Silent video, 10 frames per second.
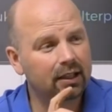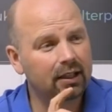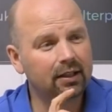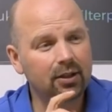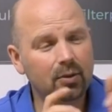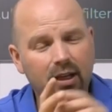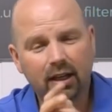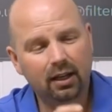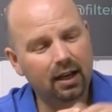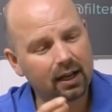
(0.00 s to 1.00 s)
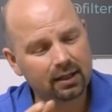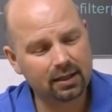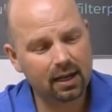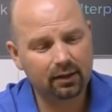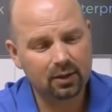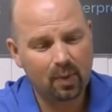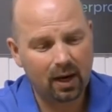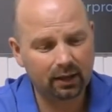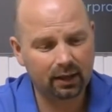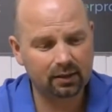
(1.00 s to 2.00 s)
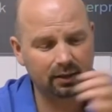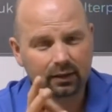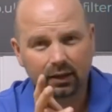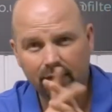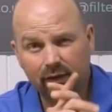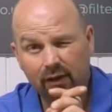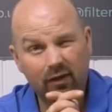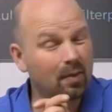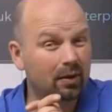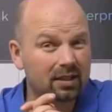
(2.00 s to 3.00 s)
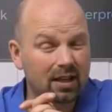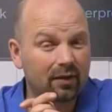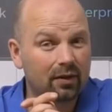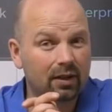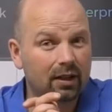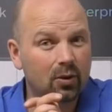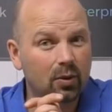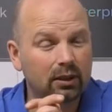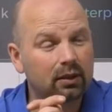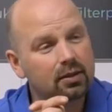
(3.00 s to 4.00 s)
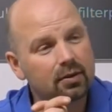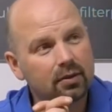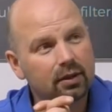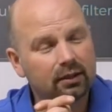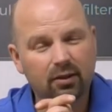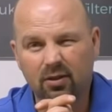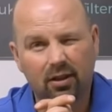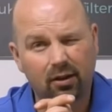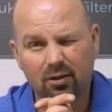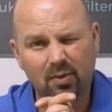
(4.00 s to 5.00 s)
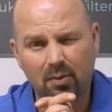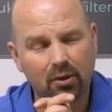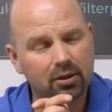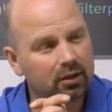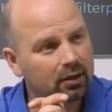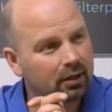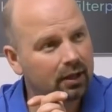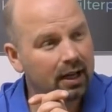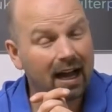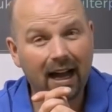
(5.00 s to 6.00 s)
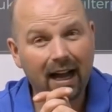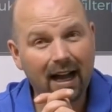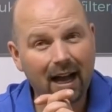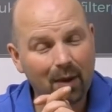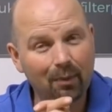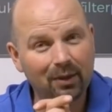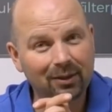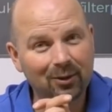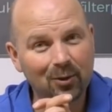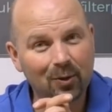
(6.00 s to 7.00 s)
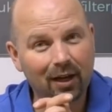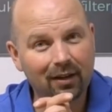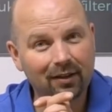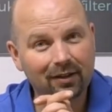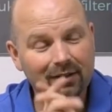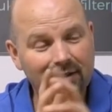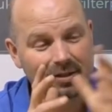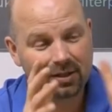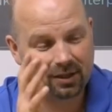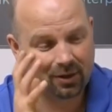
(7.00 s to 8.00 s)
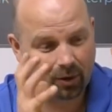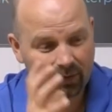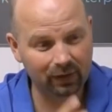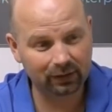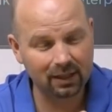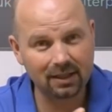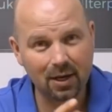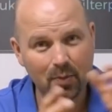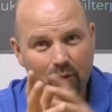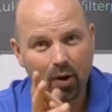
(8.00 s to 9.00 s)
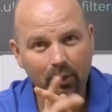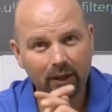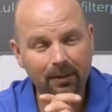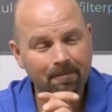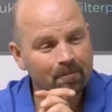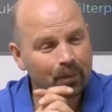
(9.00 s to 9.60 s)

In the UK I can send this back next day delivery for about 7 or 8 quid, so it doesn't cost me much. I'm happy to do that to see your filter set up properly,